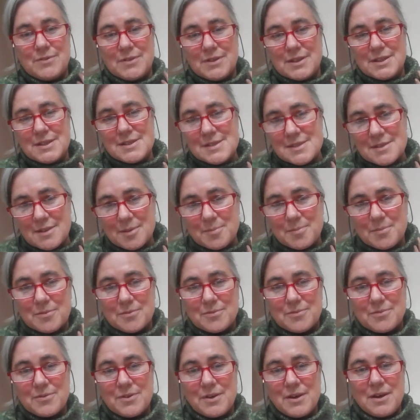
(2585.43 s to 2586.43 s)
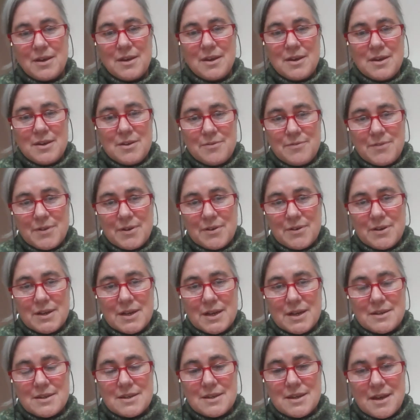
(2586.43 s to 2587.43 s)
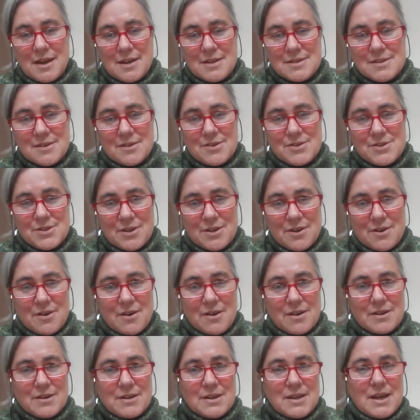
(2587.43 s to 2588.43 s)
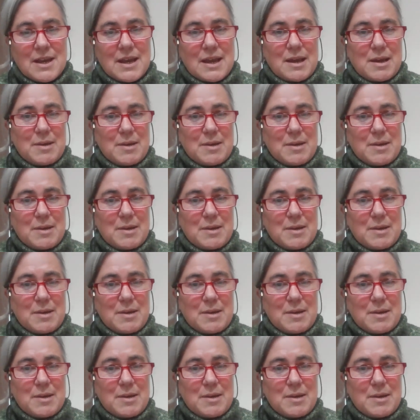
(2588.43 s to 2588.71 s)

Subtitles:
even this type of variegated hand-dyed yarn.